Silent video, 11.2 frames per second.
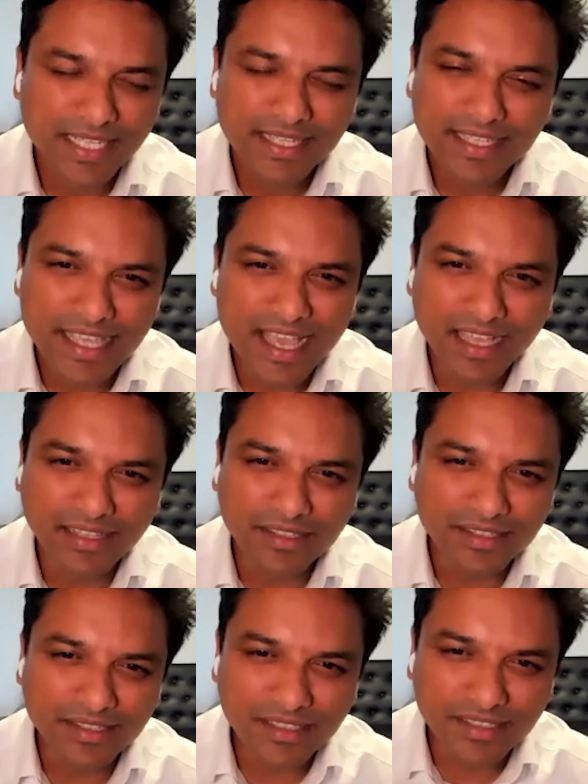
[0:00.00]
Yeah,
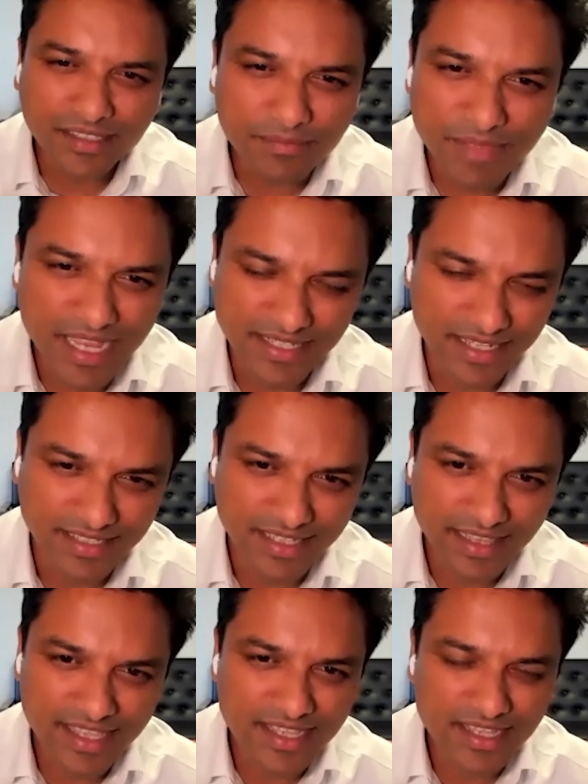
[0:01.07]
the basics.
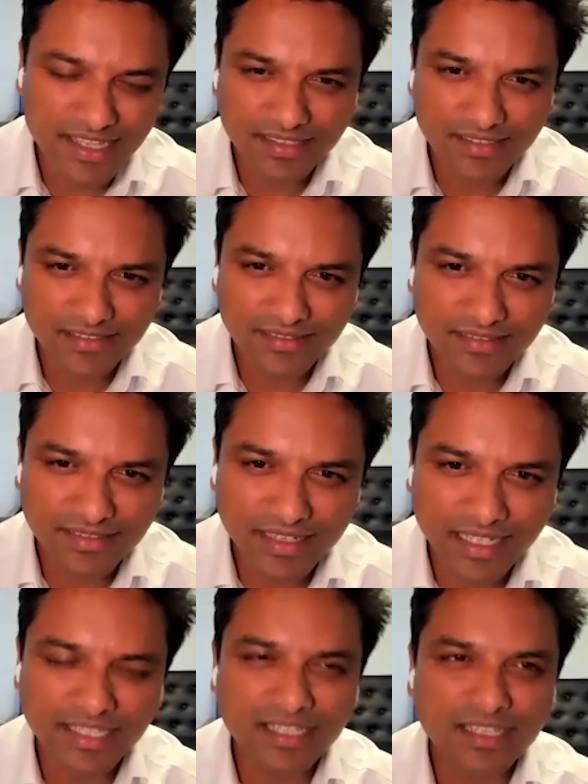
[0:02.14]
I think
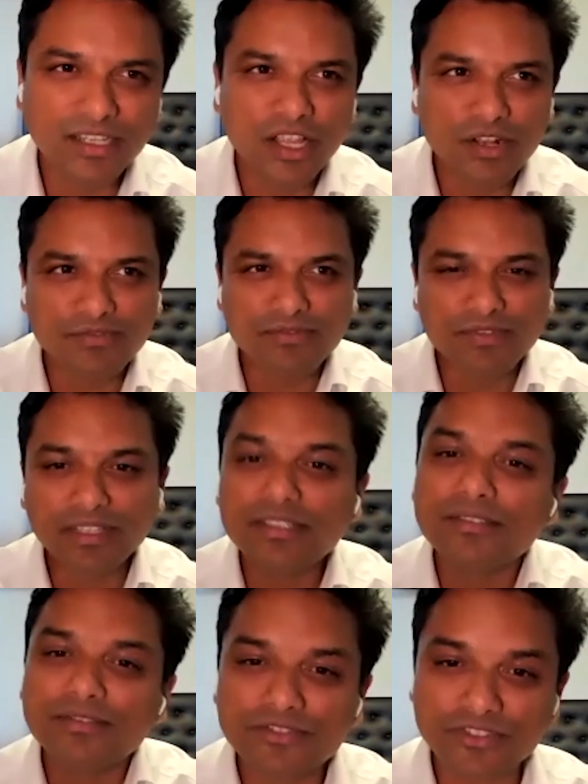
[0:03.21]
a lot of
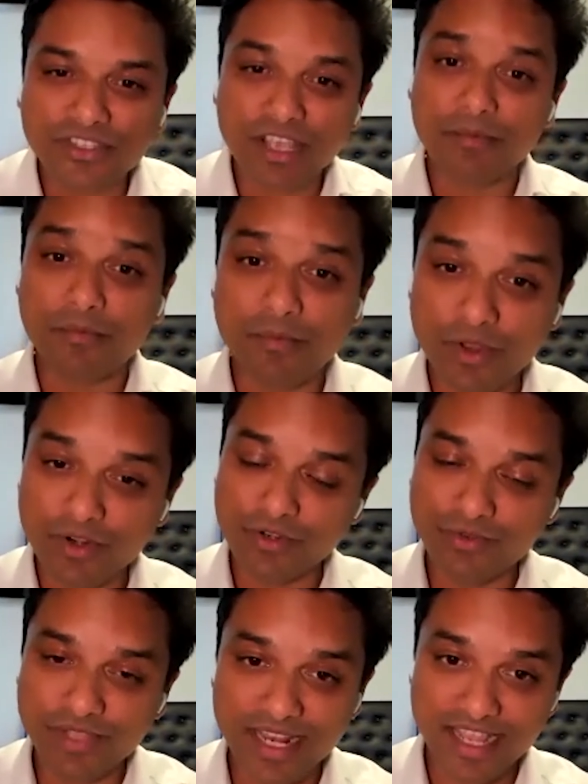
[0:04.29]
one or
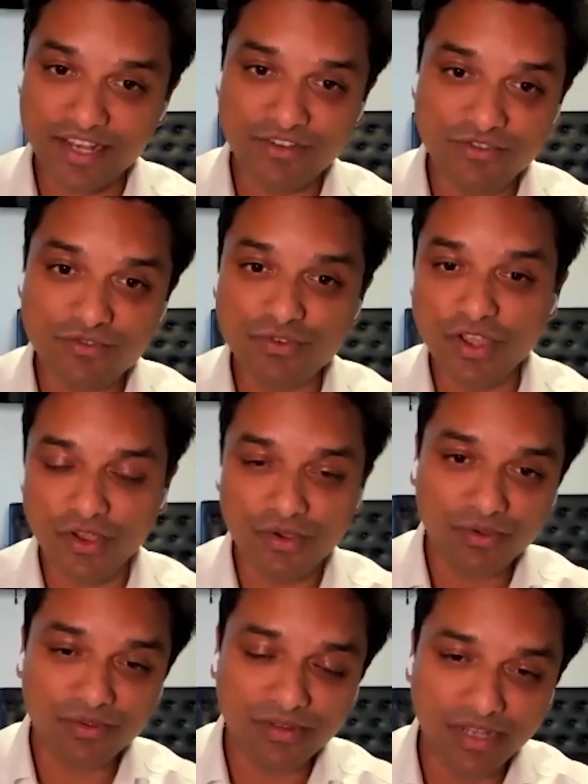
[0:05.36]
two that I do
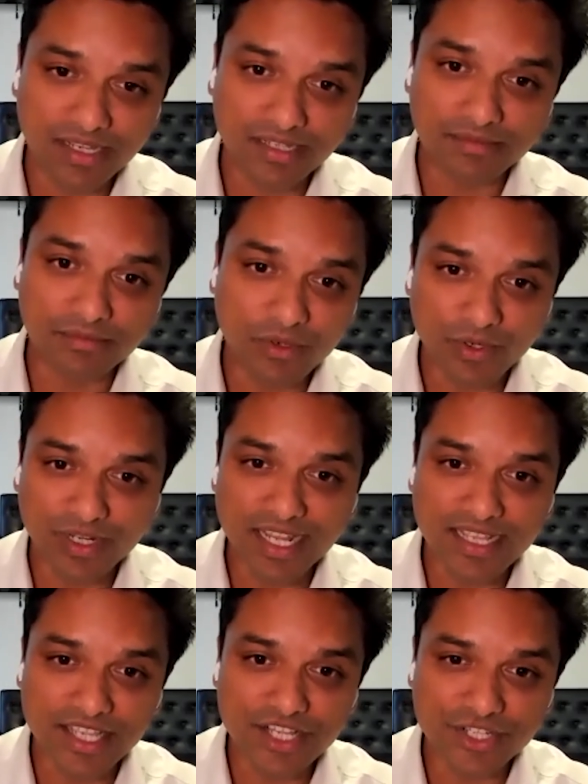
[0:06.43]
know,
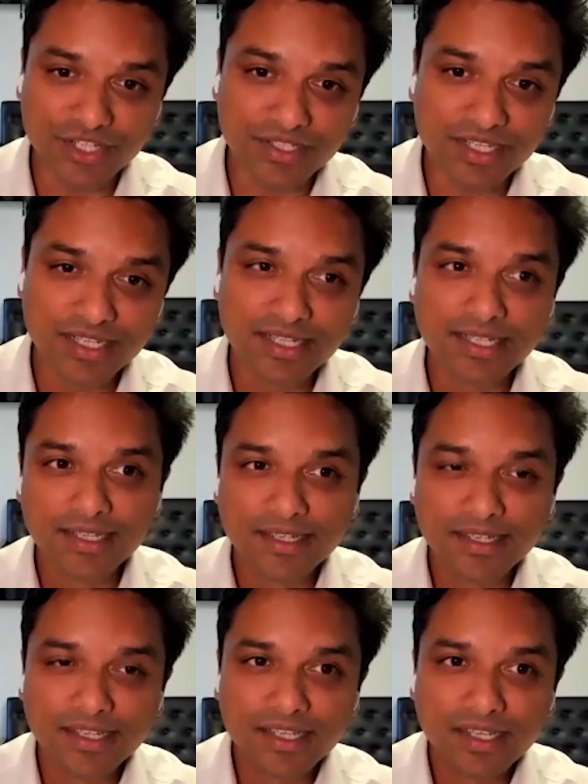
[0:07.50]
organizations
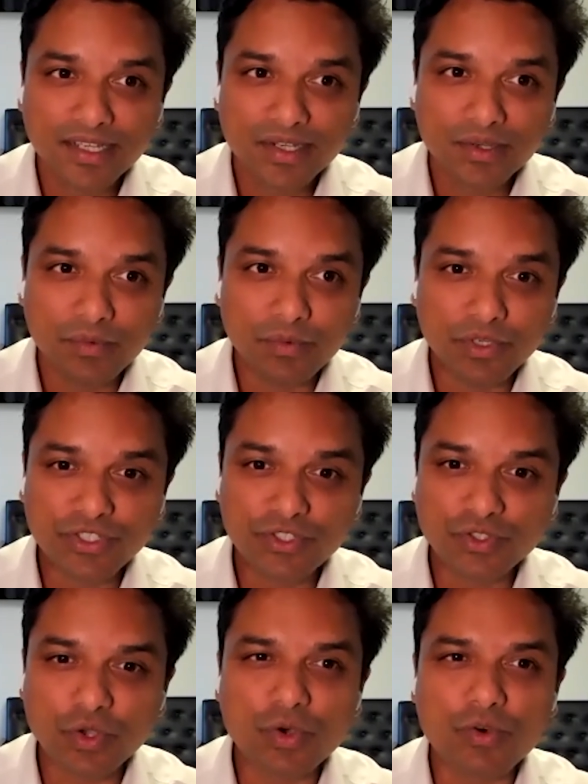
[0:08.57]
were
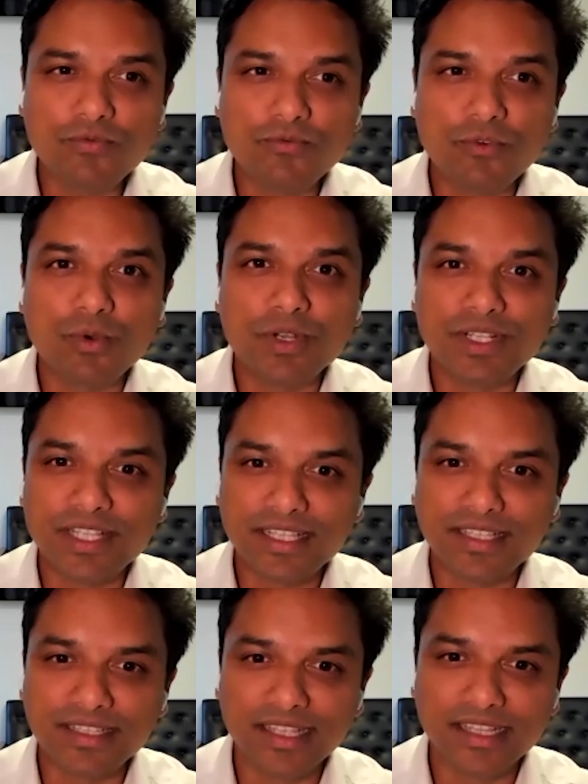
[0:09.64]
so forward
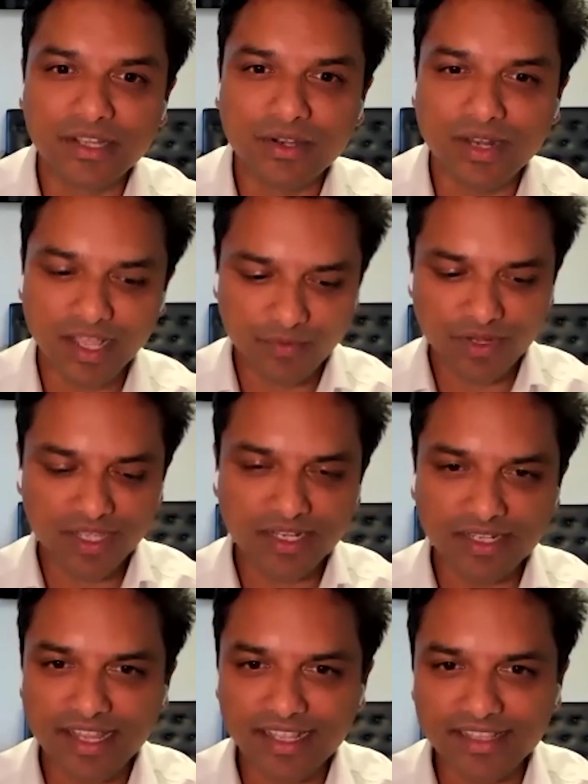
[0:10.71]
thinking that they were like, we're going to
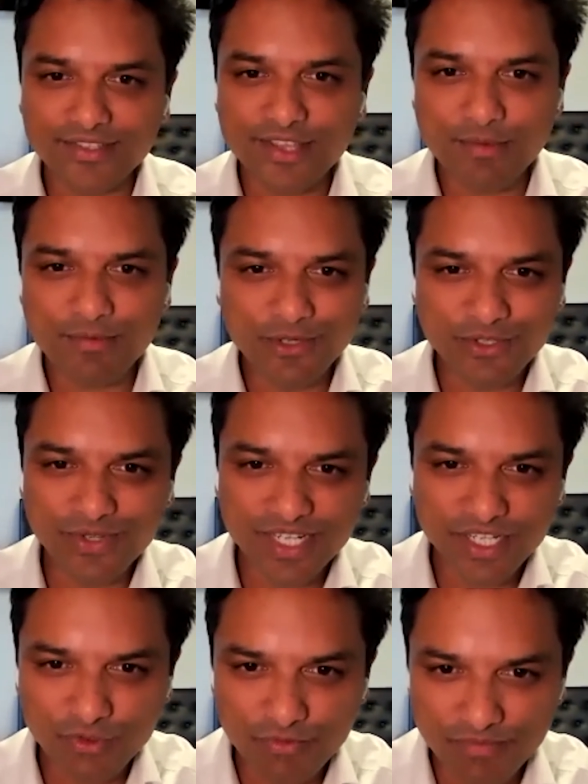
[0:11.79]
take this
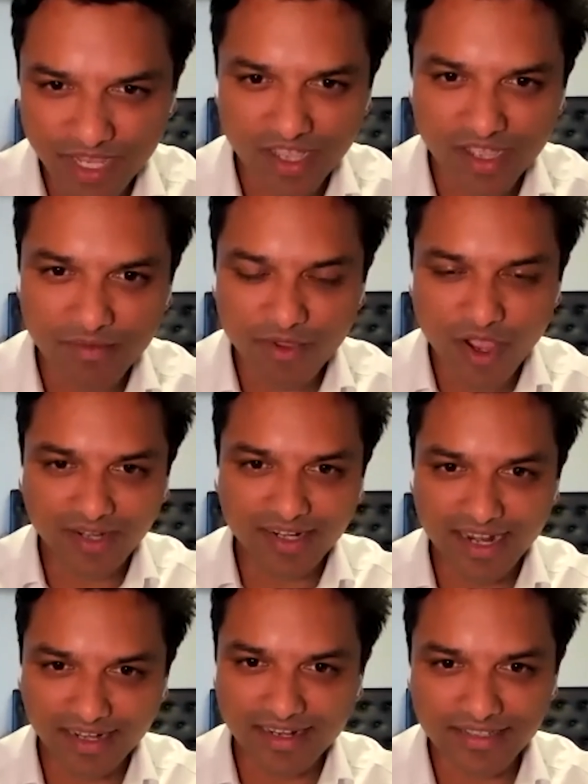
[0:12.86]
opportunity to become
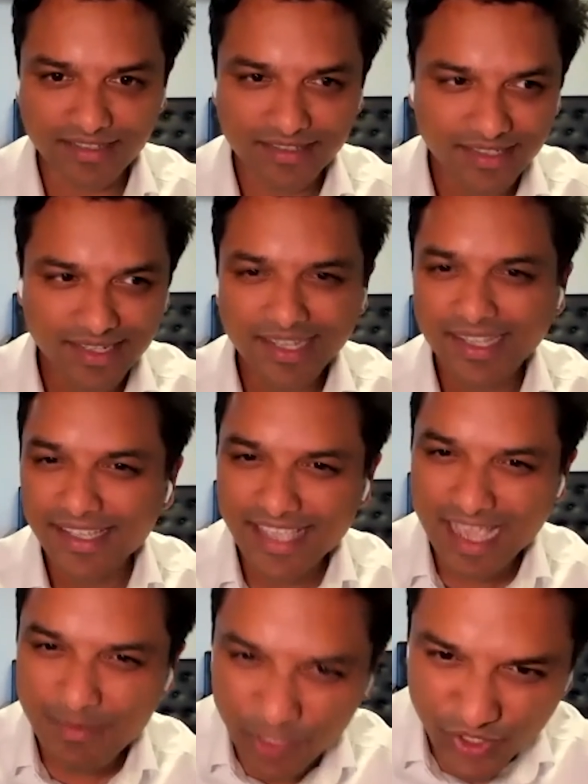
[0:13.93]
contactless.
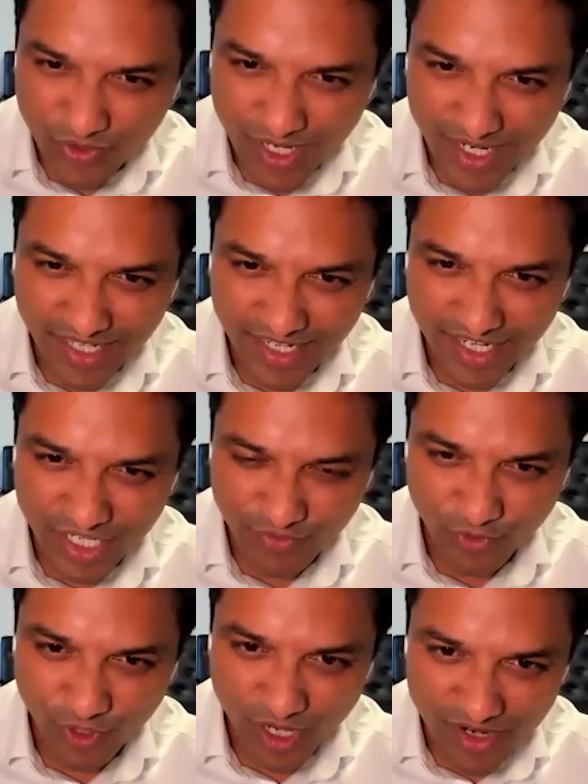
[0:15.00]
Yeah, but you're running an
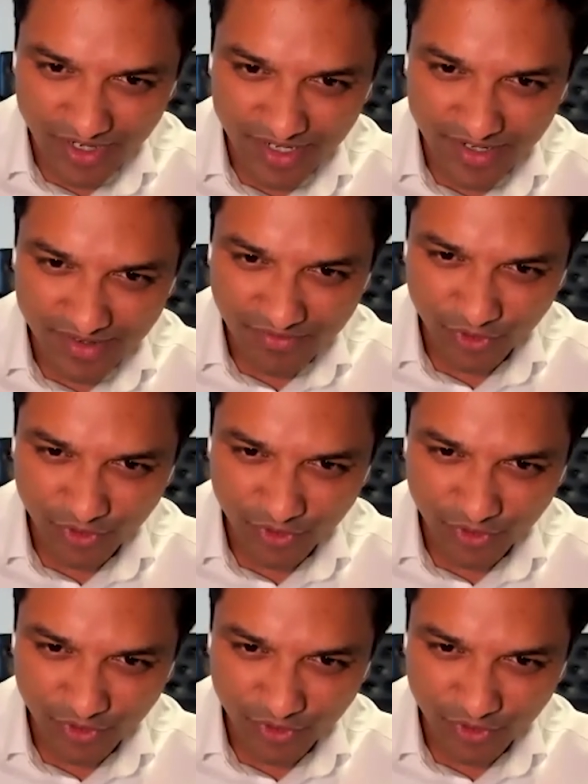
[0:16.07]
AS400 for